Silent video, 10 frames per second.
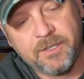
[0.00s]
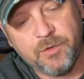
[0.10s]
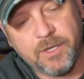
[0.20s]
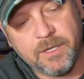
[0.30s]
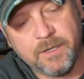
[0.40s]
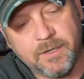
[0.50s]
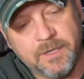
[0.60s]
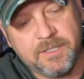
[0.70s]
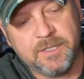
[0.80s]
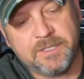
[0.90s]
you can,
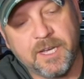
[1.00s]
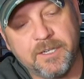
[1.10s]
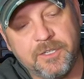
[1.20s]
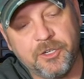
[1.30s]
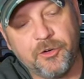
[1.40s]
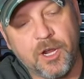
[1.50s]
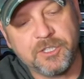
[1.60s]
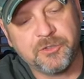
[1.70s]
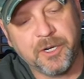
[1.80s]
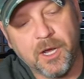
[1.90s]
it's got a
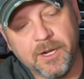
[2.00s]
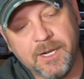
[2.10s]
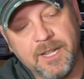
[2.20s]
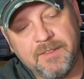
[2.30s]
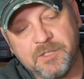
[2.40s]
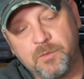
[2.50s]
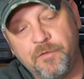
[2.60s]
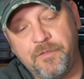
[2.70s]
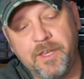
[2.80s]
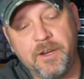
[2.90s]
drawstring on it, and this will
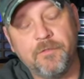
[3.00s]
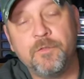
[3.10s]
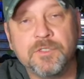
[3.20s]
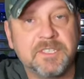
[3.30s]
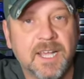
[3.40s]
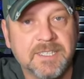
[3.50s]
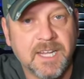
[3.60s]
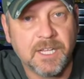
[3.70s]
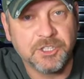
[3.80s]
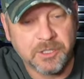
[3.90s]
fit a full-size
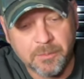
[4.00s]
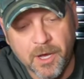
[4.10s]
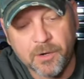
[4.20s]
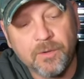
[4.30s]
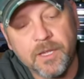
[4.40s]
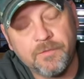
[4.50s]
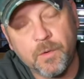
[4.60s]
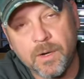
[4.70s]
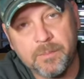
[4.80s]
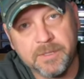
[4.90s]
Nalgene bottle if you
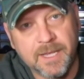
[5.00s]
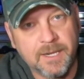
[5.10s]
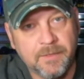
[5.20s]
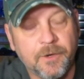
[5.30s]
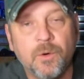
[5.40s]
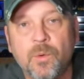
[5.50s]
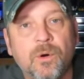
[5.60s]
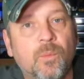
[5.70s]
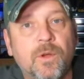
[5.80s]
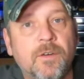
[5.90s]
want to put that in there, or
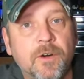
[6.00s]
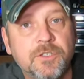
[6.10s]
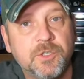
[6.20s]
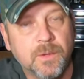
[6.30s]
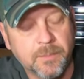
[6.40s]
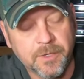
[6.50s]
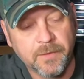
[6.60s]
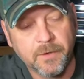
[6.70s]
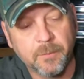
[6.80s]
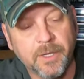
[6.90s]
whatever else you want to put
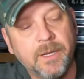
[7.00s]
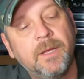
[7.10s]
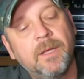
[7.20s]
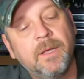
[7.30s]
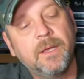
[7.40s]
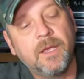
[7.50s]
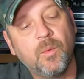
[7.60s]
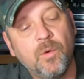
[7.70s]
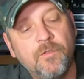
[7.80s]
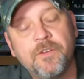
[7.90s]
in there, but it
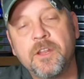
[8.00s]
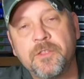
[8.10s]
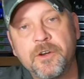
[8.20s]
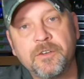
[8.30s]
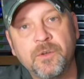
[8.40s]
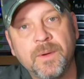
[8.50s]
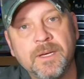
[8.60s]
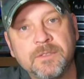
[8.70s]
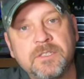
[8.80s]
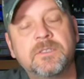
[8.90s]
will fit a
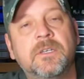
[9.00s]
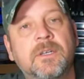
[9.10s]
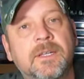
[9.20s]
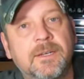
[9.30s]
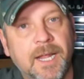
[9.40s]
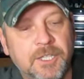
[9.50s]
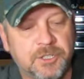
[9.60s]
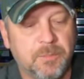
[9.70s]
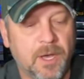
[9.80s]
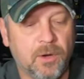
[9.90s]
32-ounce
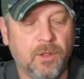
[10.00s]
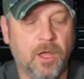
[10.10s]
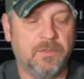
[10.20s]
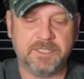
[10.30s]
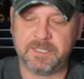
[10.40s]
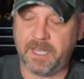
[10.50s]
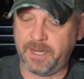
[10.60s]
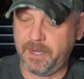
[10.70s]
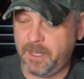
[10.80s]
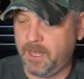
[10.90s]
Nalgene bottle on this
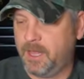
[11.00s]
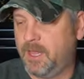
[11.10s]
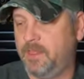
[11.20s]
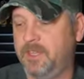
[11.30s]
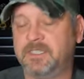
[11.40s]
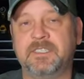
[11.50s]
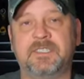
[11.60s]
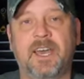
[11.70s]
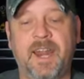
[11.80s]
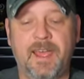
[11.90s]
side. This does
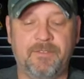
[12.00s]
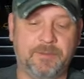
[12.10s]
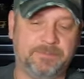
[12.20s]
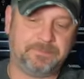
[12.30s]
not have it.